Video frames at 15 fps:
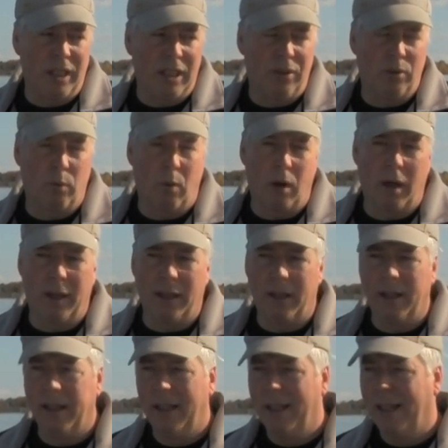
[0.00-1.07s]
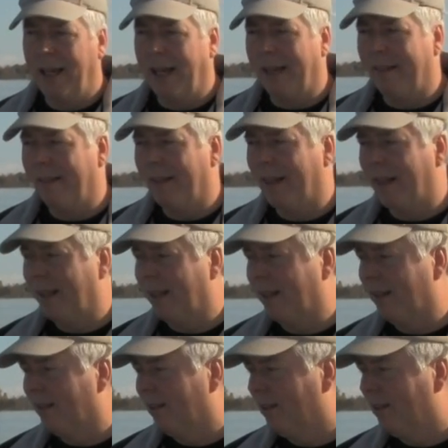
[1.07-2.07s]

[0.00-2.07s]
each one, and then